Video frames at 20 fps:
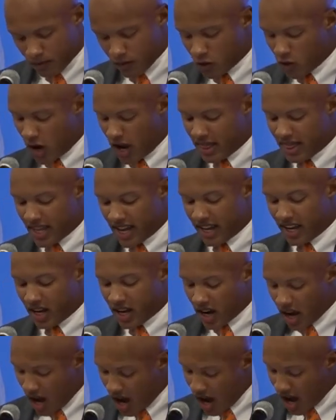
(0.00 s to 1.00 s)
You know, I thank
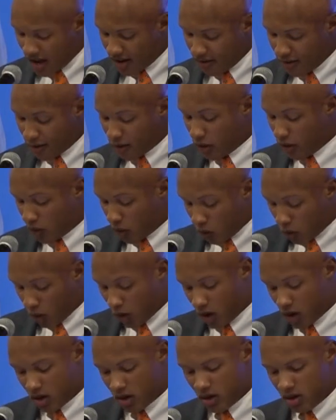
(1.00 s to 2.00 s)
God for the
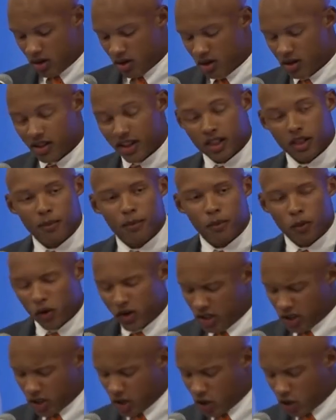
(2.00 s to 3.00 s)
work that the
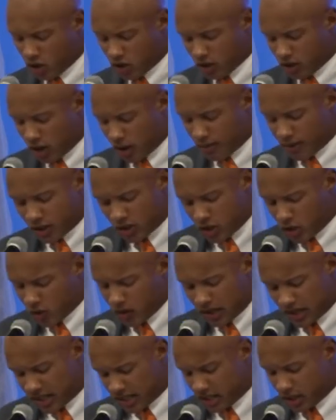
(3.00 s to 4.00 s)
Boys and Girls Club is
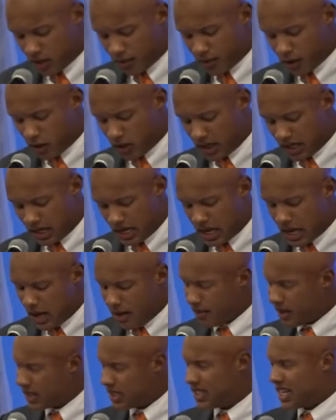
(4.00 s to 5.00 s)
doing in this community,
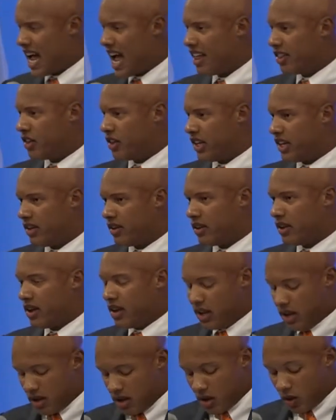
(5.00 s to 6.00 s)
because sadly,
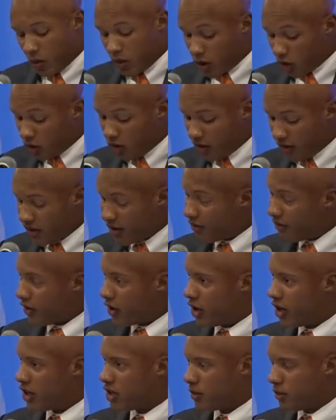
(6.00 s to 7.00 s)
we are living in
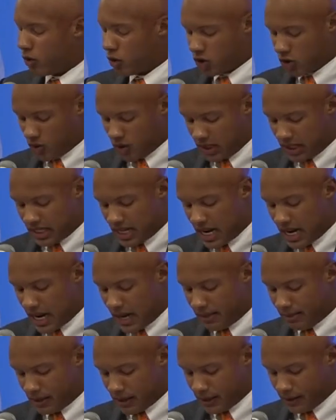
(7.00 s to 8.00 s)
very tumultuous
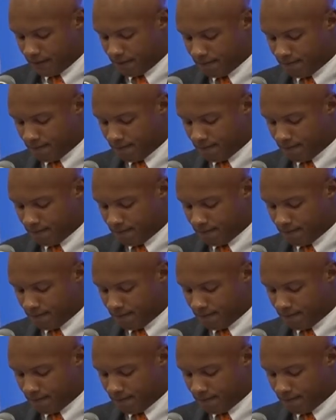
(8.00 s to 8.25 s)
times.